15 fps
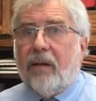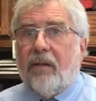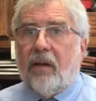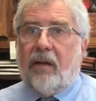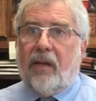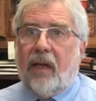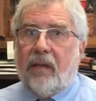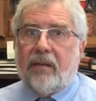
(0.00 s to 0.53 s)
But
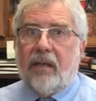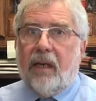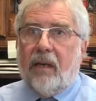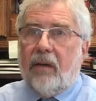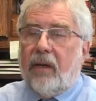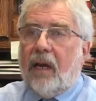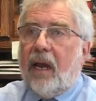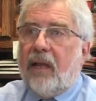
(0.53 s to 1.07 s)
one of the
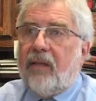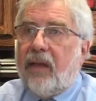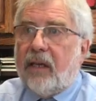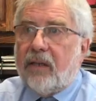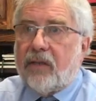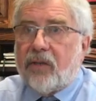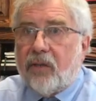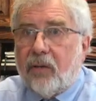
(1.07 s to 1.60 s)
things that
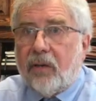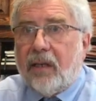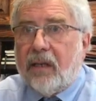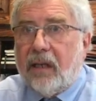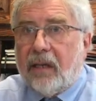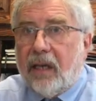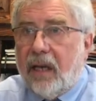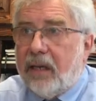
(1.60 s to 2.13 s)
I think is
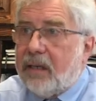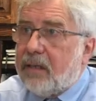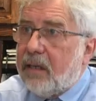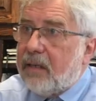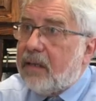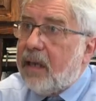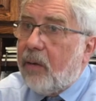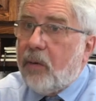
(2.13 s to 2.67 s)
certainly the
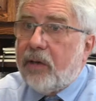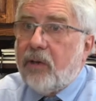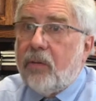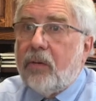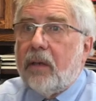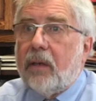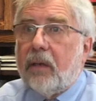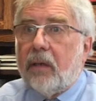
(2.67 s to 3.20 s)
case is
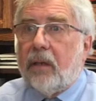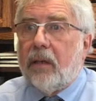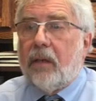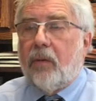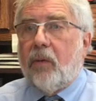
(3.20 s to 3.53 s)
that when you